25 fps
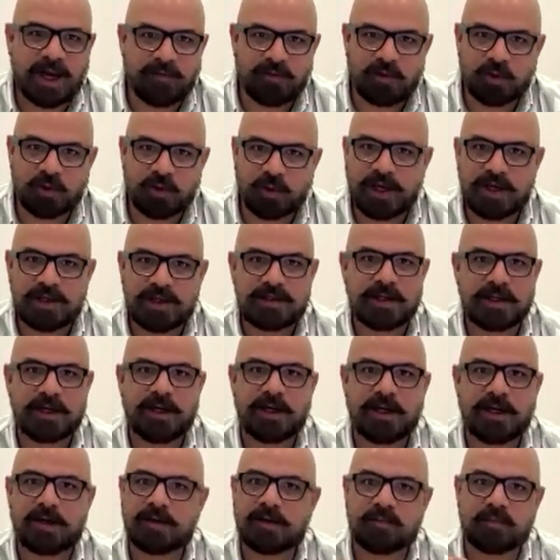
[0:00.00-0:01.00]
They have to
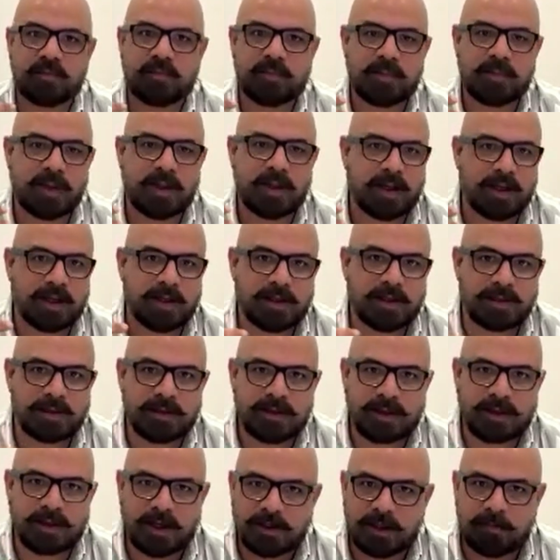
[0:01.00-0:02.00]
exit
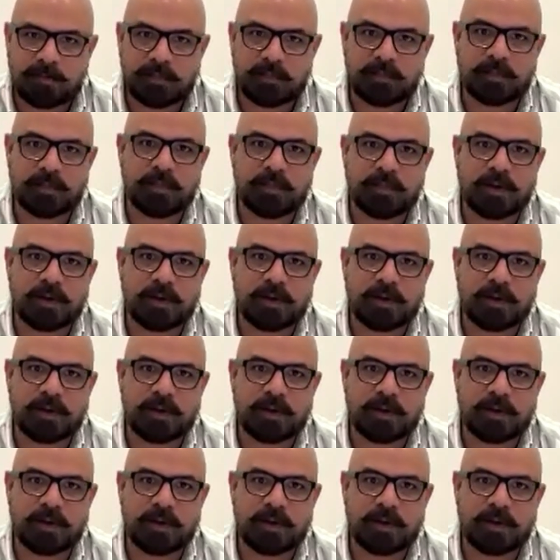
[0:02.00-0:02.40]
the other